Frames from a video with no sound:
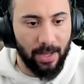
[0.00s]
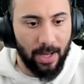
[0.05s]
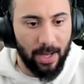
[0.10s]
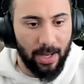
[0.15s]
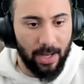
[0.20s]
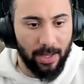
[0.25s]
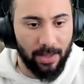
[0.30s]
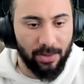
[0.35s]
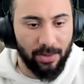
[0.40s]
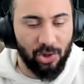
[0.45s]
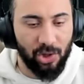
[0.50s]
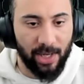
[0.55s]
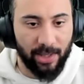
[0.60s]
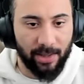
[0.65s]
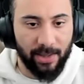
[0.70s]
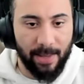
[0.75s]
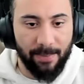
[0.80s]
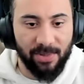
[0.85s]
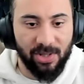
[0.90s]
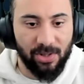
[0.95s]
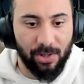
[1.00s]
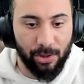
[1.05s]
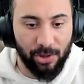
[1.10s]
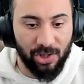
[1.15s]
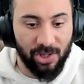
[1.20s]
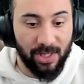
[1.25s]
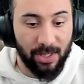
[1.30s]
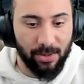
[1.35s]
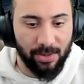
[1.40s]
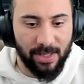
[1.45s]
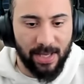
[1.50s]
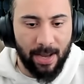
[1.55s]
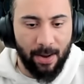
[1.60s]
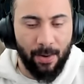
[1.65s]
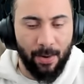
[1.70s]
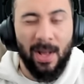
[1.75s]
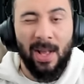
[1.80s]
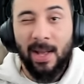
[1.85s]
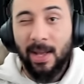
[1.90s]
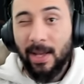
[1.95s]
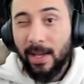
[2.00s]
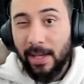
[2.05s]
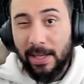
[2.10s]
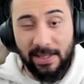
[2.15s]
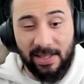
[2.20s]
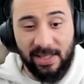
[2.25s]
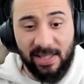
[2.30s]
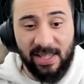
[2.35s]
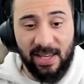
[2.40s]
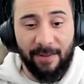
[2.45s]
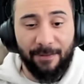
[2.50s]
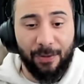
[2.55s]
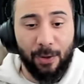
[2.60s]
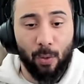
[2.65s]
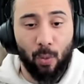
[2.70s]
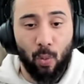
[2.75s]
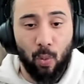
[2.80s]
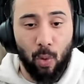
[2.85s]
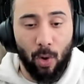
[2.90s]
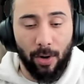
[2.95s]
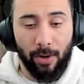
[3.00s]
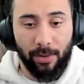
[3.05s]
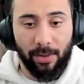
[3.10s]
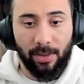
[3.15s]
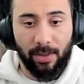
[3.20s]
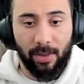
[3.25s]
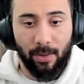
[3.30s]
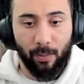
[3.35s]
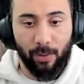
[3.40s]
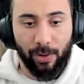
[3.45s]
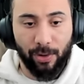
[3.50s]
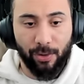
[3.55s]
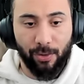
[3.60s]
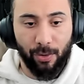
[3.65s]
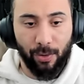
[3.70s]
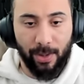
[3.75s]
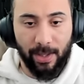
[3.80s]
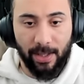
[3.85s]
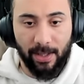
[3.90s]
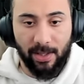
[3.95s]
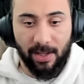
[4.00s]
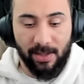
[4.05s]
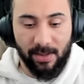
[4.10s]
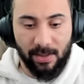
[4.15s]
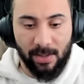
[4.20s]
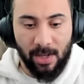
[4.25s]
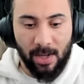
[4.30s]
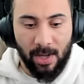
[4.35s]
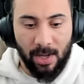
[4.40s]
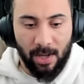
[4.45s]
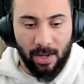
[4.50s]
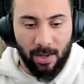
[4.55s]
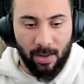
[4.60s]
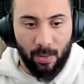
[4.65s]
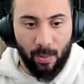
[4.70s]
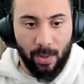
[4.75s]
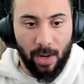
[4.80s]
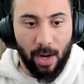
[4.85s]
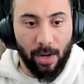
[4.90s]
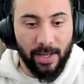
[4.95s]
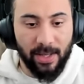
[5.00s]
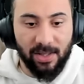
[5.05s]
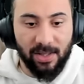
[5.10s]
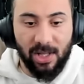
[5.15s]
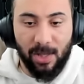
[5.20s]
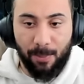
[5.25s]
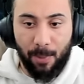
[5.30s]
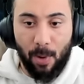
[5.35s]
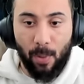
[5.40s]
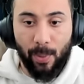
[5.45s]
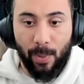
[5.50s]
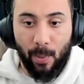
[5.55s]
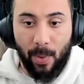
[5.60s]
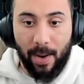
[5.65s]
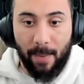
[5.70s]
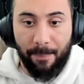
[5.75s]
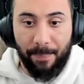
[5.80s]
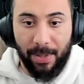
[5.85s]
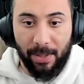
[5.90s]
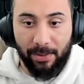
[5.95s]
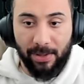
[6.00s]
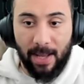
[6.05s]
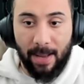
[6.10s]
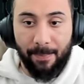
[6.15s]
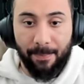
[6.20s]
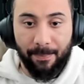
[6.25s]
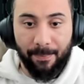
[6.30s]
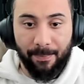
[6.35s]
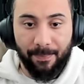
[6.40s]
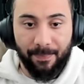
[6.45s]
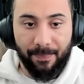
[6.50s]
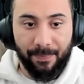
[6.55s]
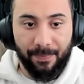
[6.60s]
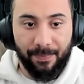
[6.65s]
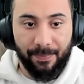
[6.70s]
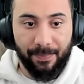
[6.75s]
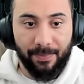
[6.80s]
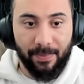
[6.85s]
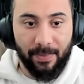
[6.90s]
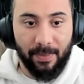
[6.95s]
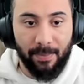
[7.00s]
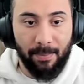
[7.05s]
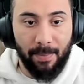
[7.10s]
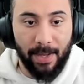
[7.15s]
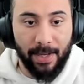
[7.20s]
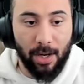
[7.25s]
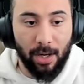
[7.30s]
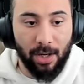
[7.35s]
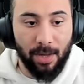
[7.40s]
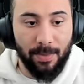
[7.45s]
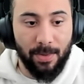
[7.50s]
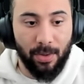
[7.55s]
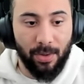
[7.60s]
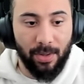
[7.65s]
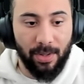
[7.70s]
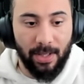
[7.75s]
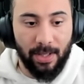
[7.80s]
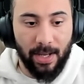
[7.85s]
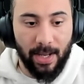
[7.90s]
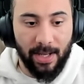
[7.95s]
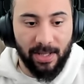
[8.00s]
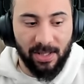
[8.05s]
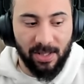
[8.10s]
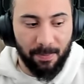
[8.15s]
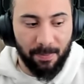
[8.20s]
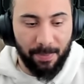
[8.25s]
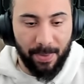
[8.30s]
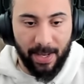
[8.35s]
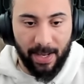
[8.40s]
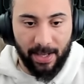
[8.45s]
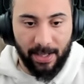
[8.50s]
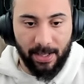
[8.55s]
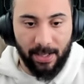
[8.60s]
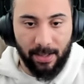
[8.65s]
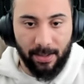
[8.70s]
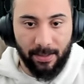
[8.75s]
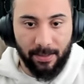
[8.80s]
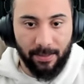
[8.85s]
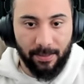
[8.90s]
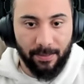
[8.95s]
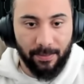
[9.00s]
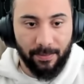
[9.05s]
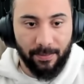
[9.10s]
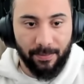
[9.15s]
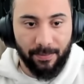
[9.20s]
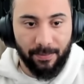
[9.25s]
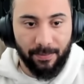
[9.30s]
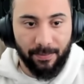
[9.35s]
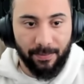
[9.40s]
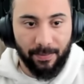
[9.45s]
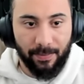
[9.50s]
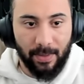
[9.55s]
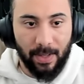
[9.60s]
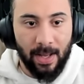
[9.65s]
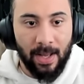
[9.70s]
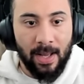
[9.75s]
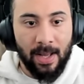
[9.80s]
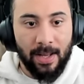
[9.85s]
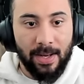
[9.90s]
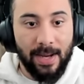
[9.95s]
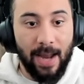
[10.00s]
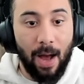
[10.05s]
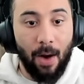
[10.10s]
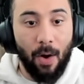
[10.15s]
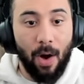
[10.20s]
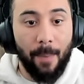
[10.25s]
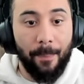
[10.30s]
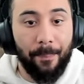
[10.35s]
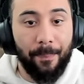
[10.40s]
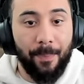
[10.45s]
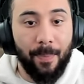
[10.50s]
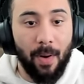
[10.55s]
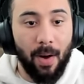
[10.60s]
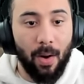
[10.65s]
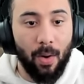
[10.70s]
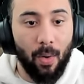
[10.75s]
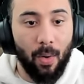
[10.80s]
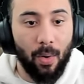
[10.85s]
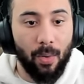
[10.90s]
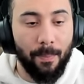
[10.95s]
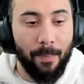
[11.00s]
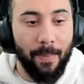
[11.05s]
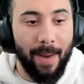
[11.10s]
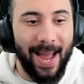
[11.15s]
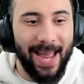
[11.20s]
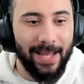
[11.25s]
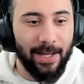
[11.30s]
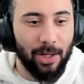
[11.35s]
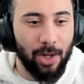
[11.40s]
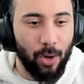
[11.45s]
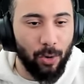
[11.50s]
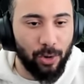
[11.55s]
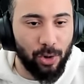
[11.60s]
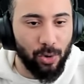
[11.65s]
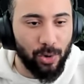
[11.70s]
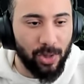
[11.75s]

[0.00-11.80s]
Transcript: uh, check them their skills out and see if they're worth recruiting because we are getting to the point we want to build up make our community nice and big. Now, uh, my go-to